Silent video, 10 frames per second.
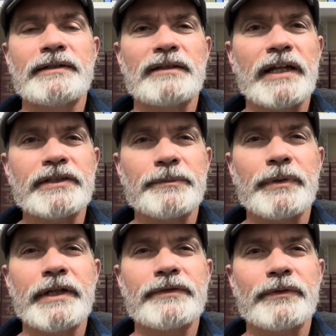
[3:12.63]
and Elisha
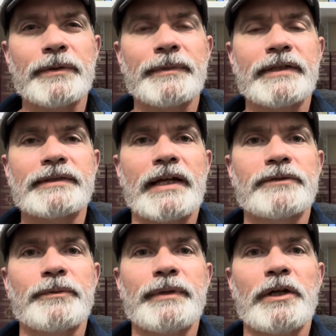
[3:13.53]
prays for him that his
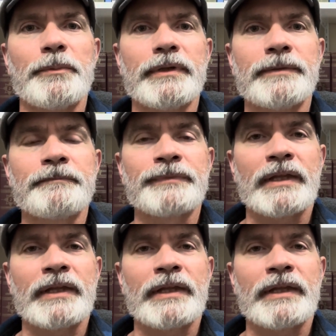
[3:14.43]
eyes would be open,